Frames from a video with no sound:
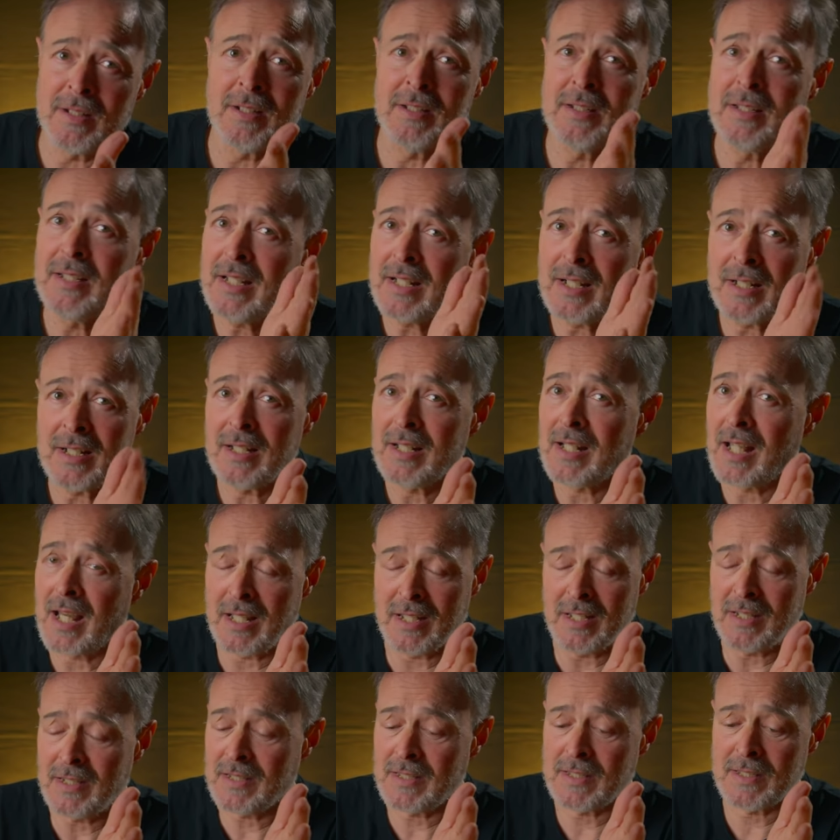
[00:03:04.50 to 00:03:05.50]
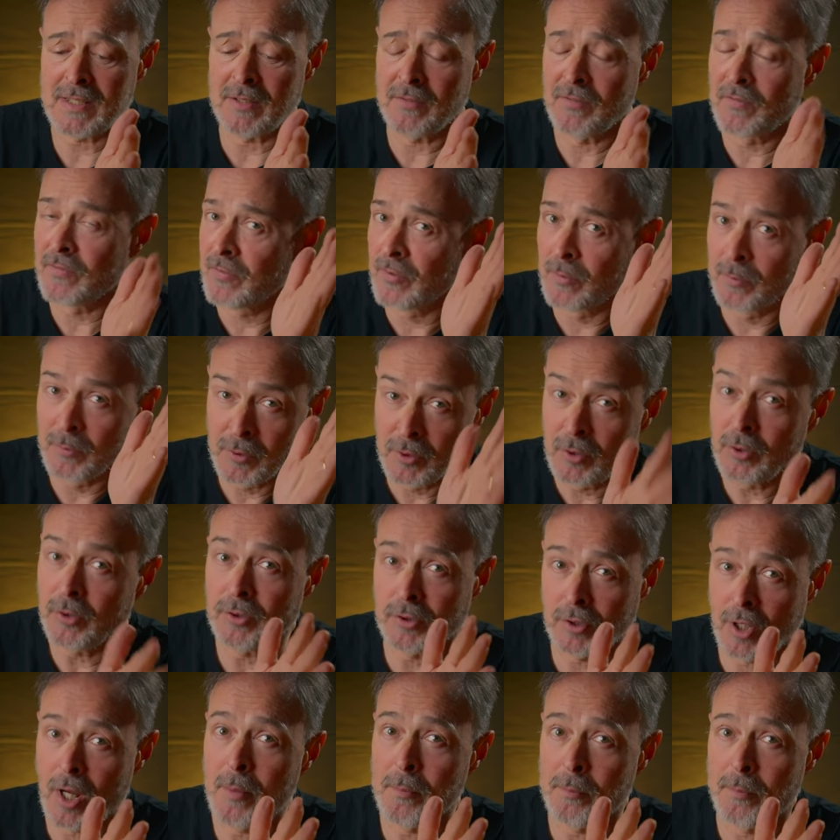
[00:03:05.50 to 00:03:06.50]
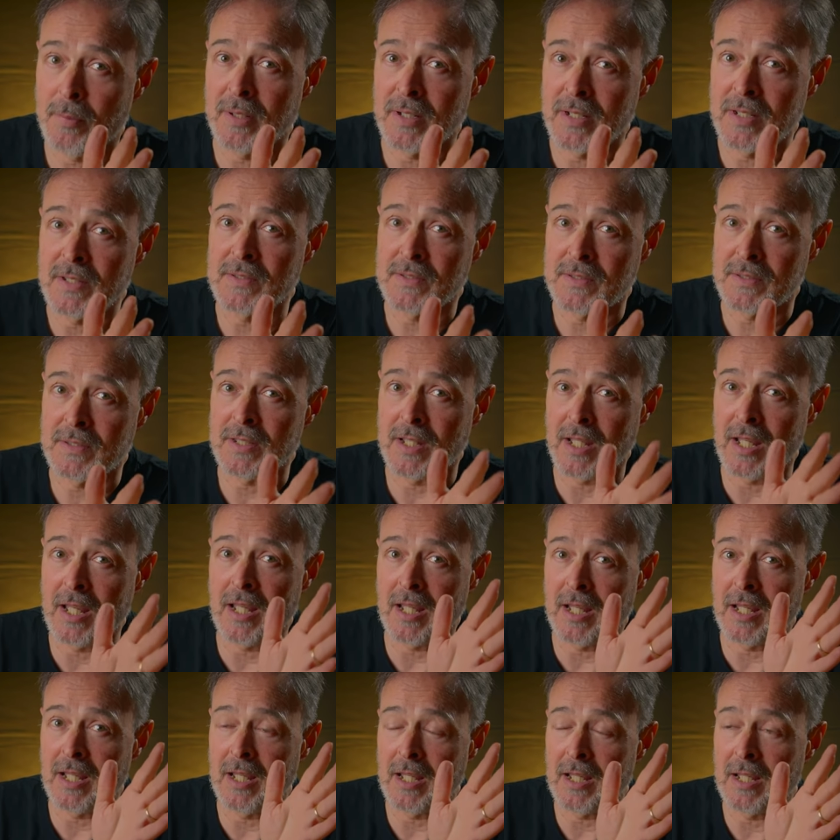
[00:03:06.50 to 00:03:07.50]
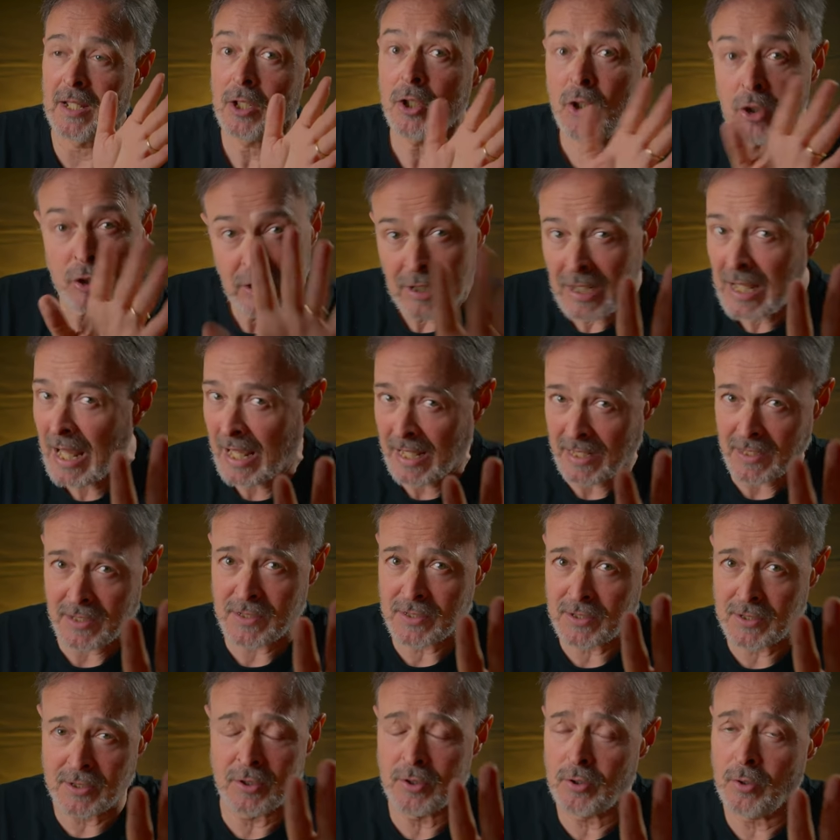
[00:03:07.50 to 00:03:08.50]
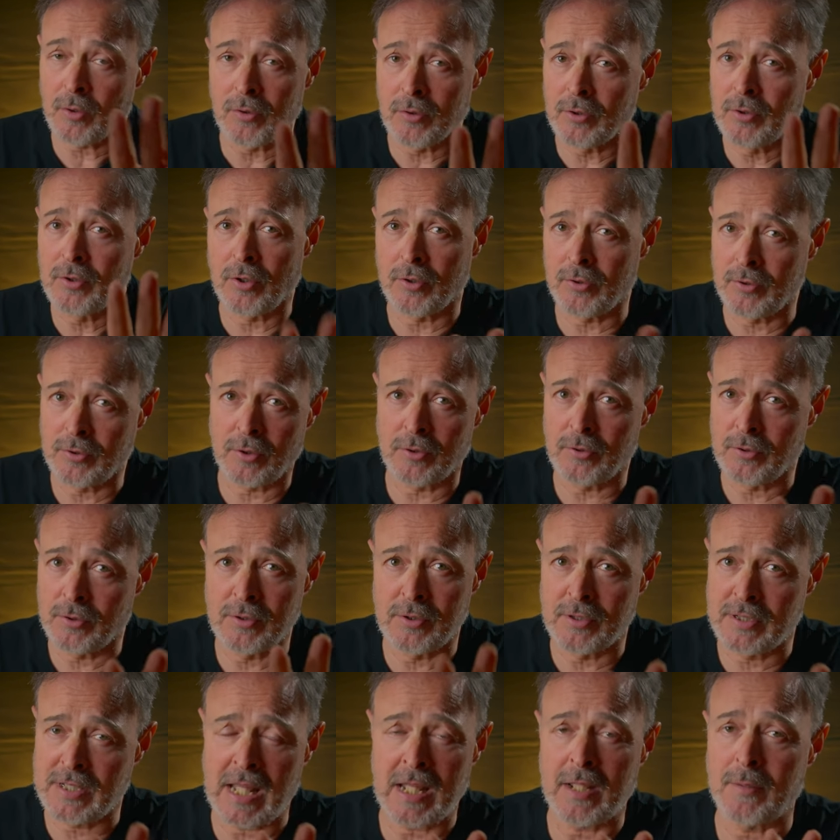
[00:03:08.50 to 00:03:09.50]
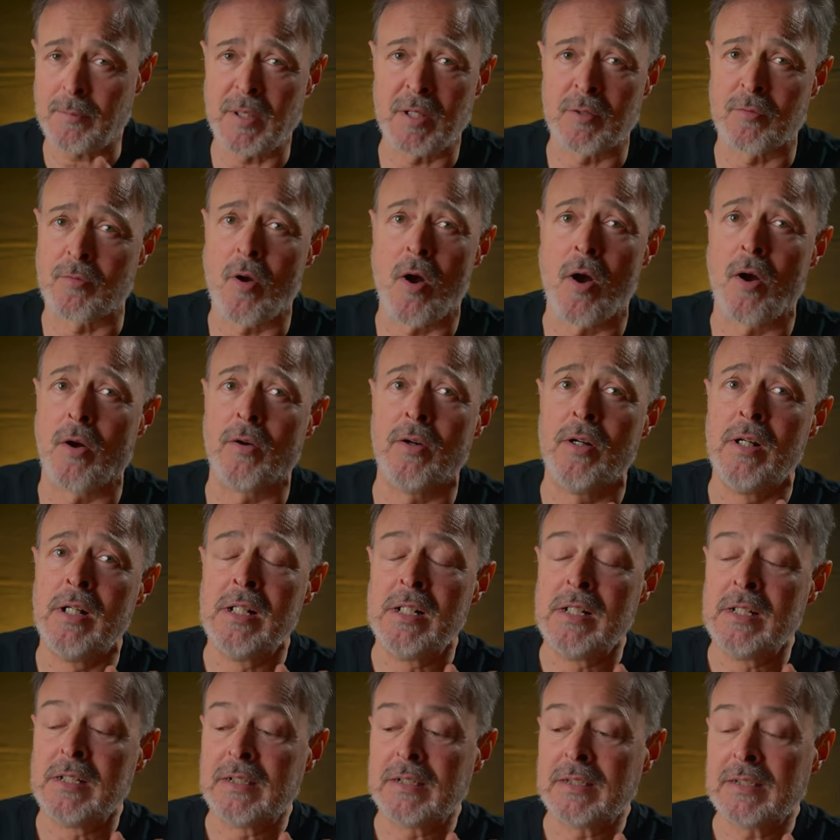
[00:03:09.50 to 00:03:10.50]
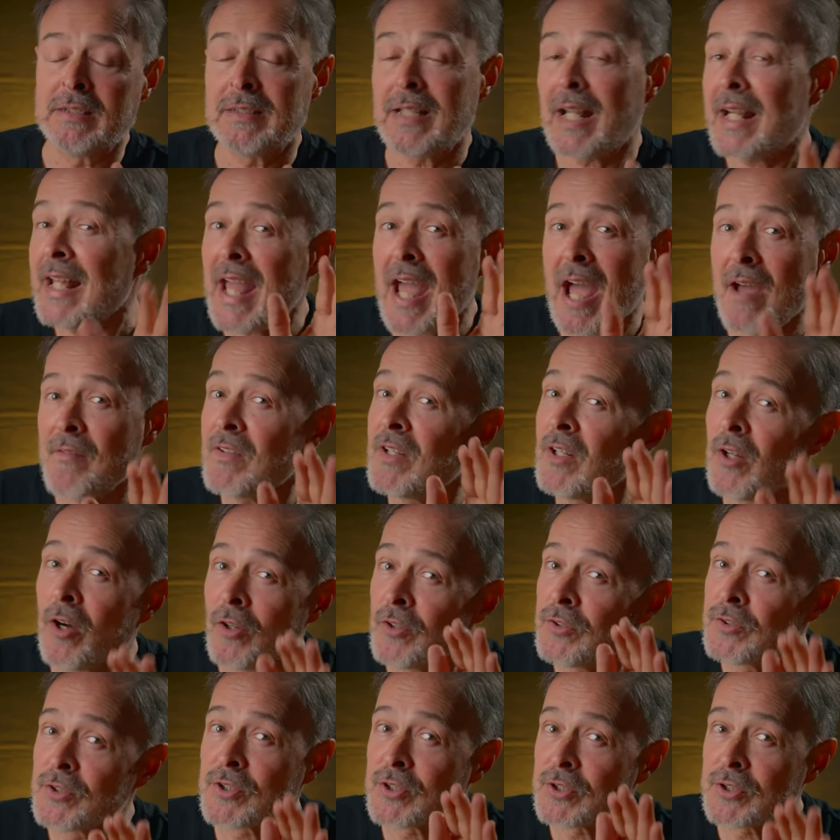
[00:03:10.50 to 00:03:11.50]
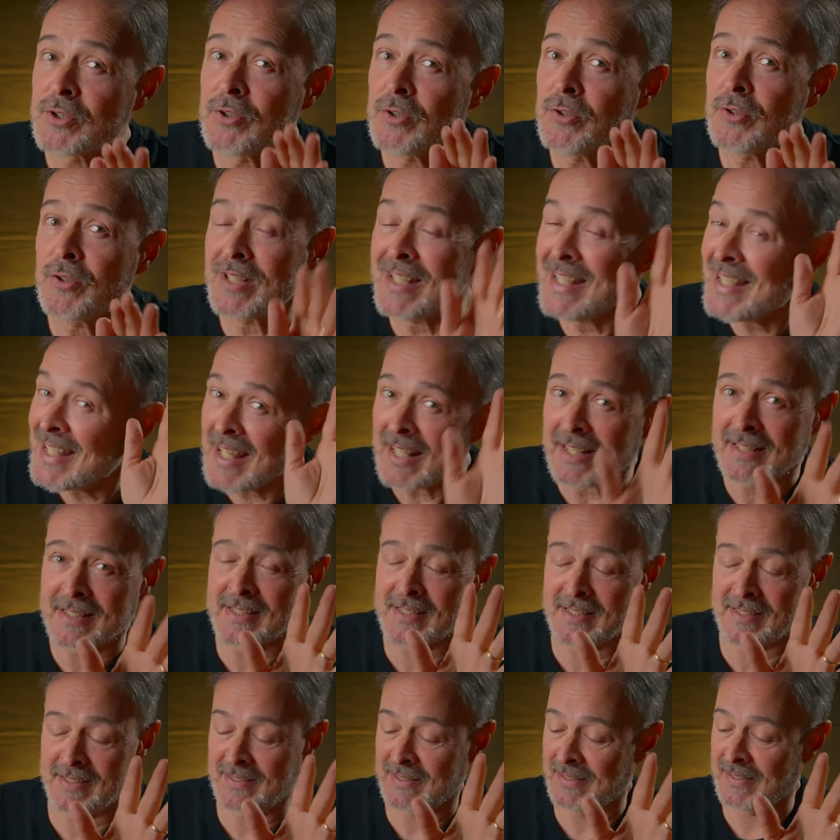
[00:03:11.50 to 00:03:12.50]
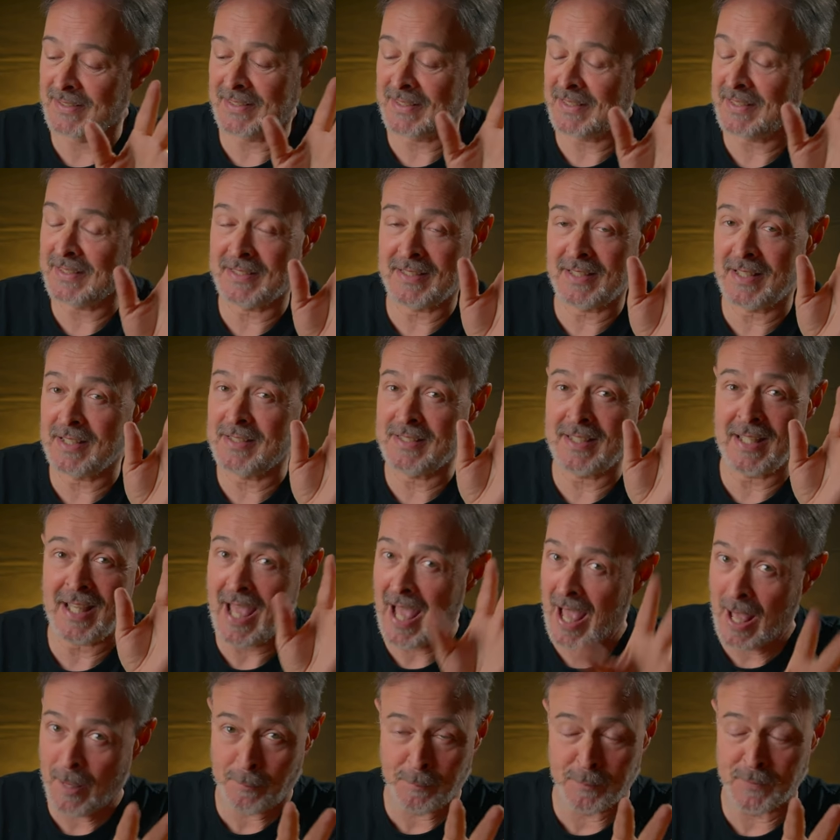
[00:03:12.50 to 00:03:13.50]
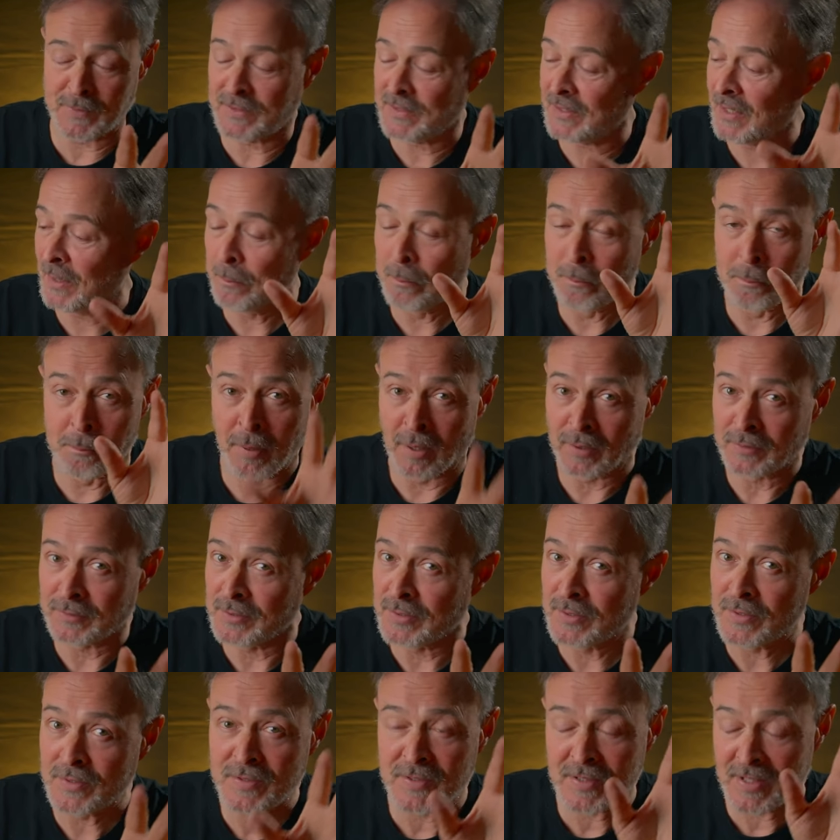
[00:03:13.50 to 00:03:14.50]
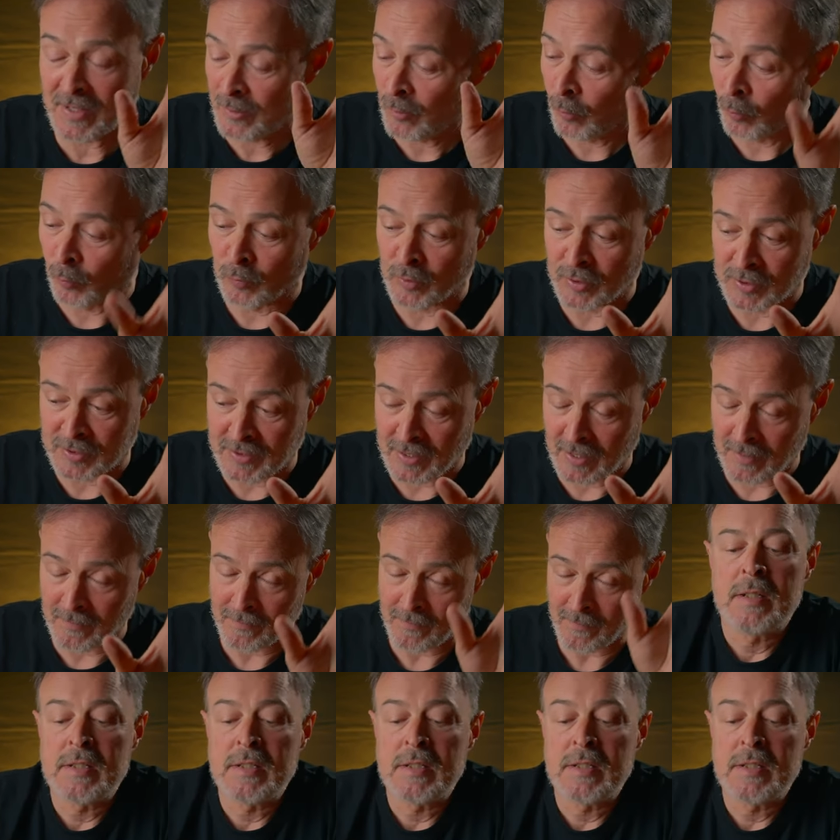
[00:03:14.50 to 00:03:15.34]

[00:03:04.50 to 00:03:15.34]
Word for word: little lights from good companies, uh, good lights, don't, don't, don't take me wrong, that I haven't understood yet, the, the, the apps and buttons and all the stuff.